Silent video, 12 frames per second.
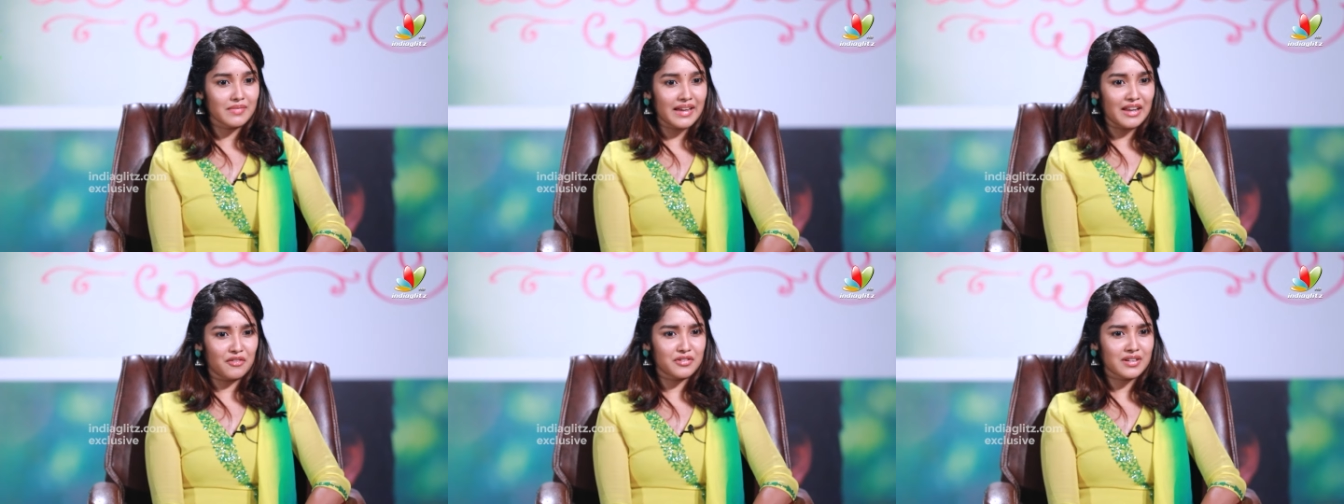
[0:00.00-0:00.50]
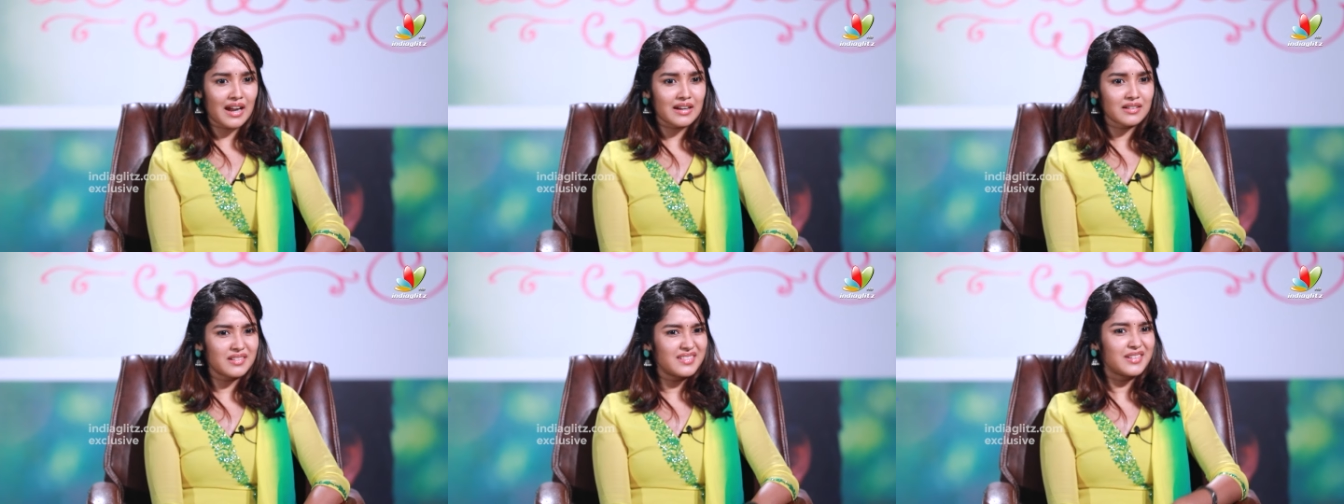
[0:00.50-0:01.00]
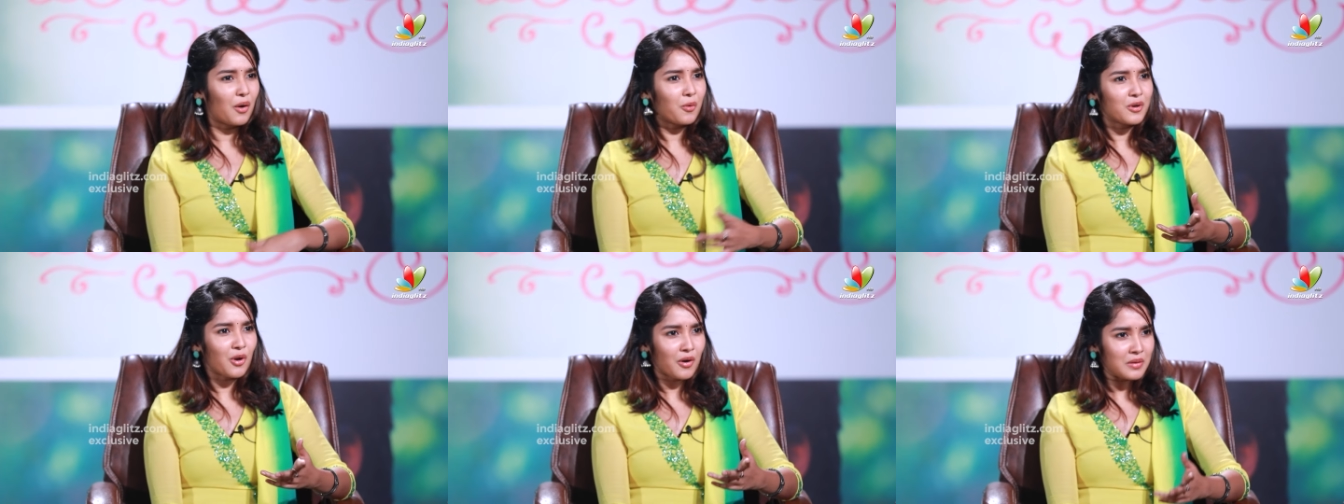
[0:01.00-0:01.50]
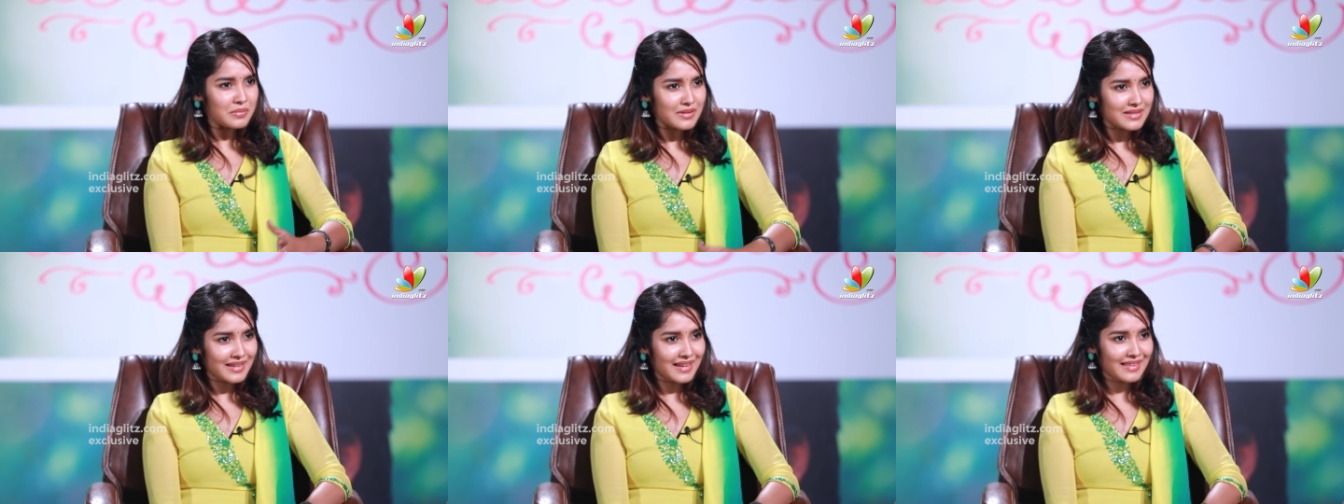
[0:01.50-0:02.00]
I never had a doubt on him
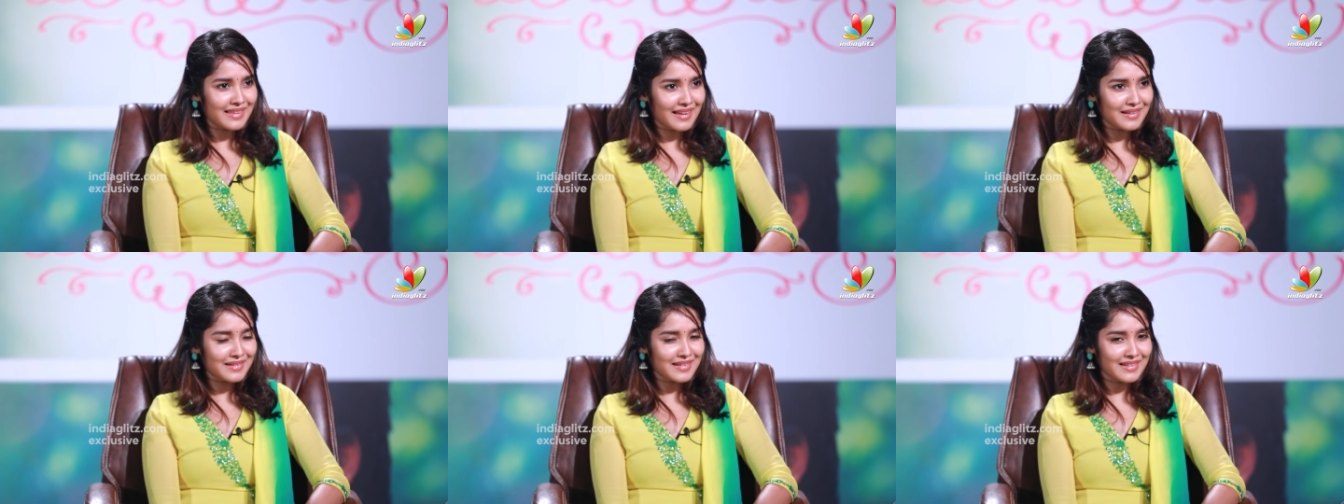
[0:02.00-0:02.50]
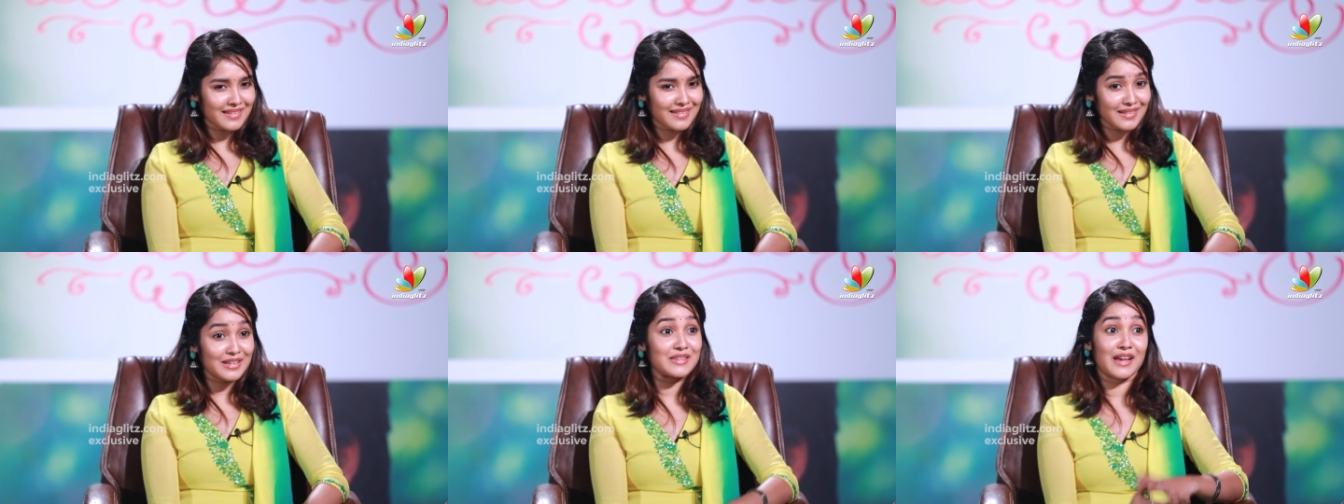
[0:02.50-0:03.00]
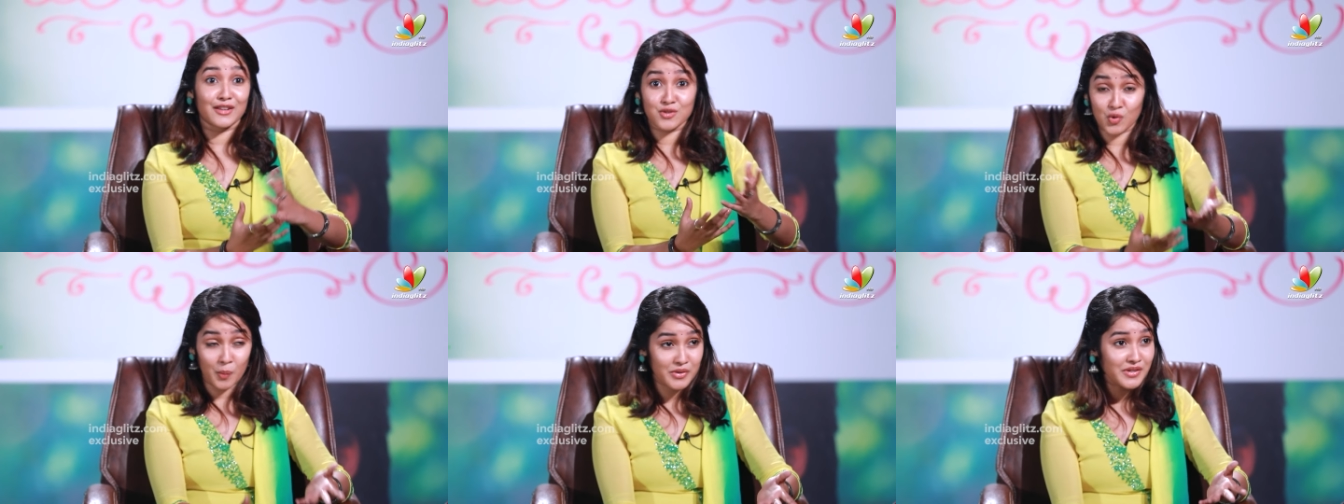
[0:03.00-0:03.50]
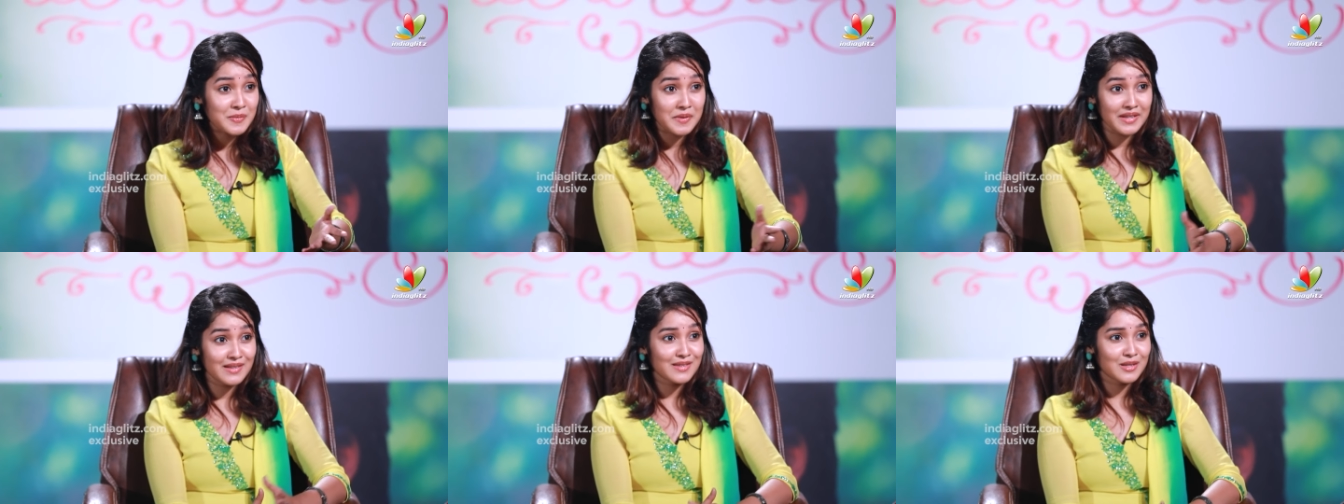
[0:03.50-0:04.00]
per se like that, and he's had so much
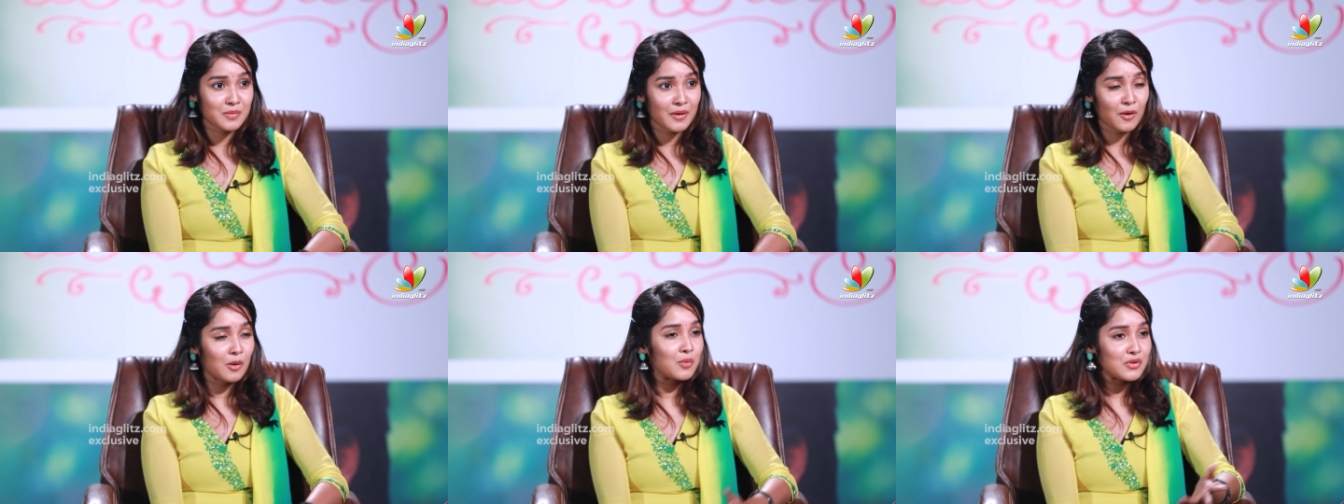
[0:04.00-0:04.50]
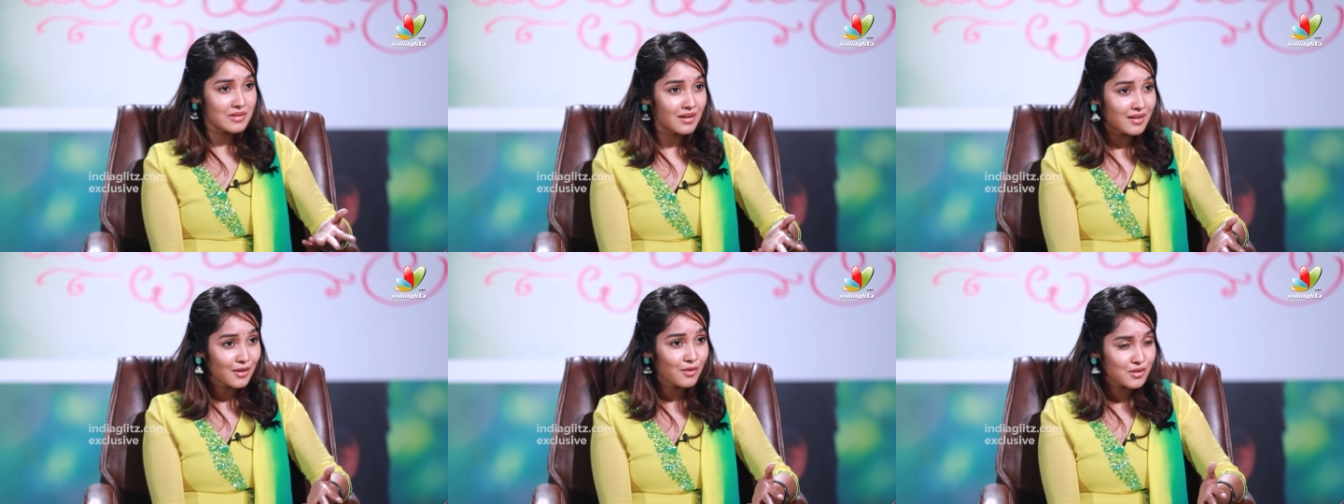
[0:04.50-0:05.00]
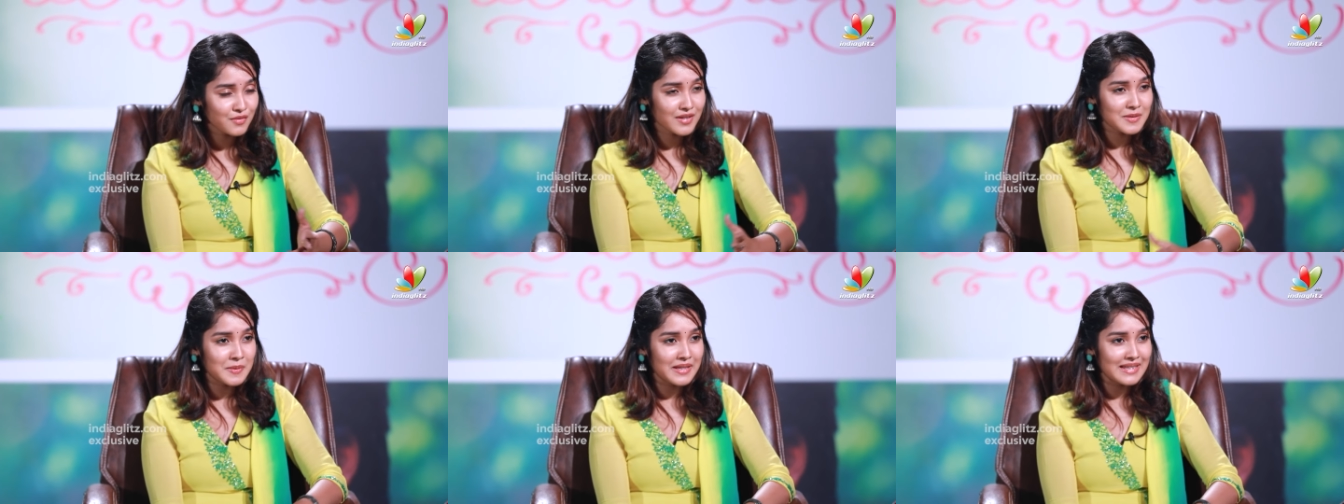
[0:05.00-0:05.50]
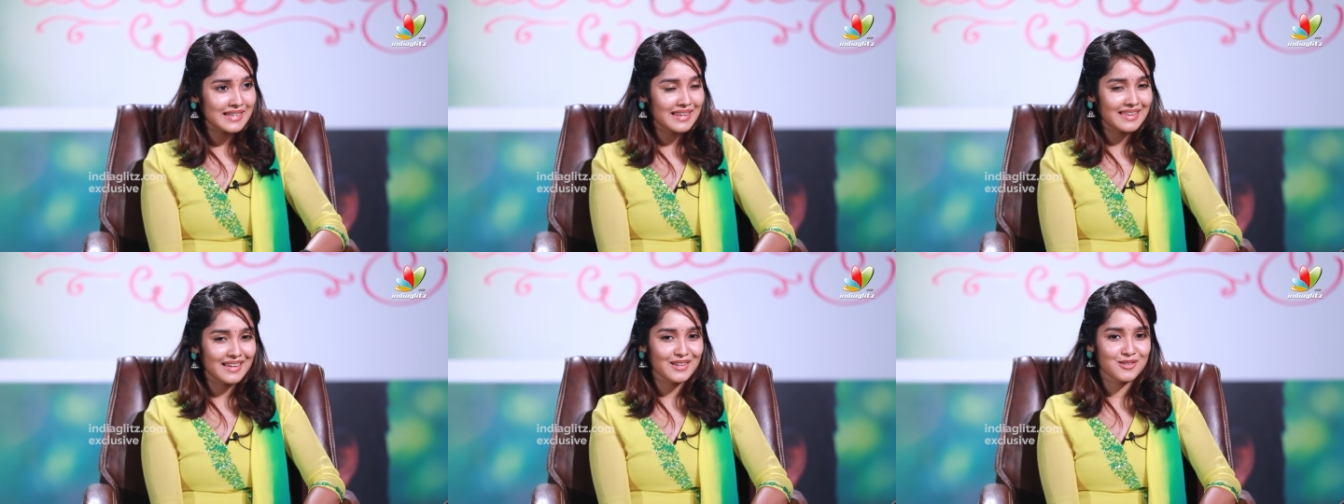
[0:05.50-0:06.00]
experience as well, almost 30 years of experience,
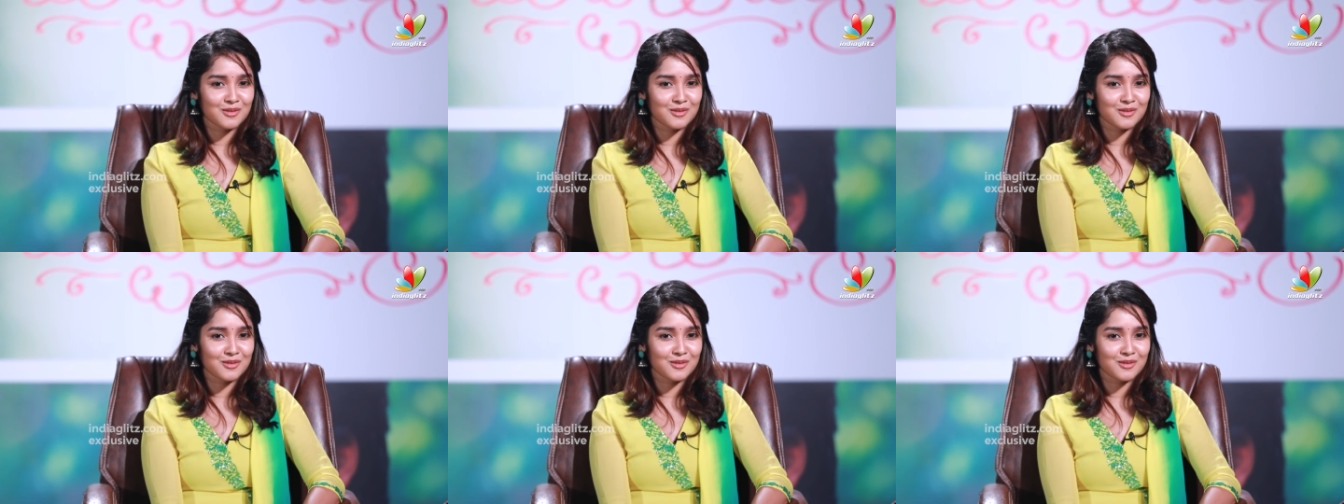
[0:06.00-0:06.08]
I think.